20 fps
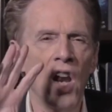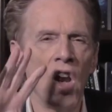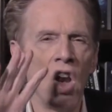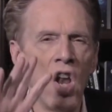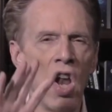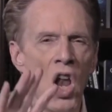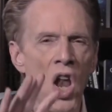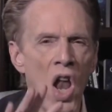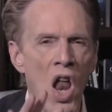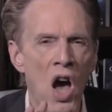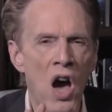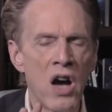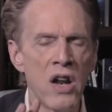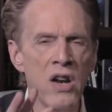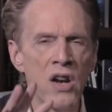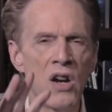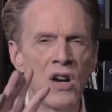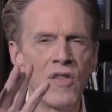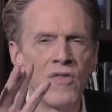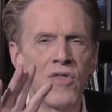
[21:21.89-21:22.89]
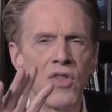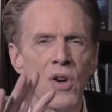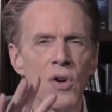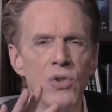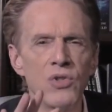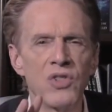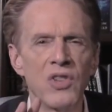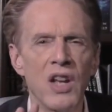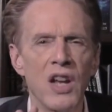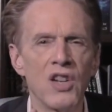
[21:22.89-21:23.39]
none of
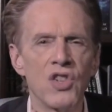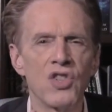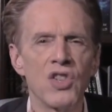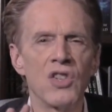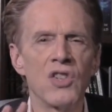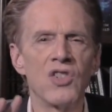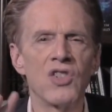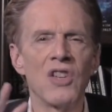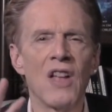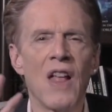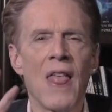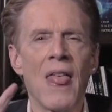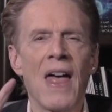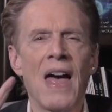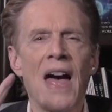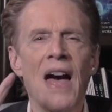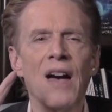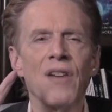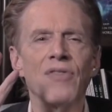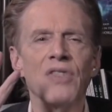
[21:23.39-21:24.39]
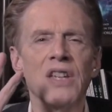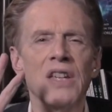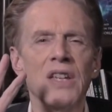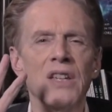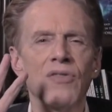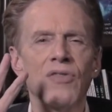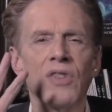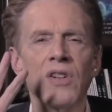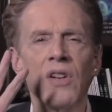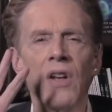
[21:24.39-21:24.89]
those nations have
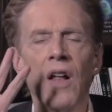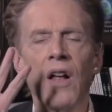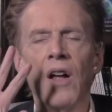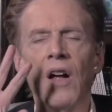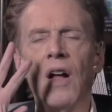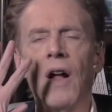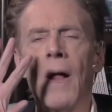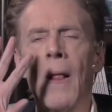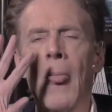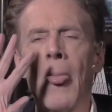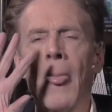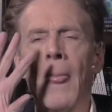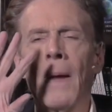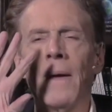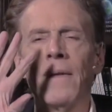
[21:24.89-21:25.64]
even a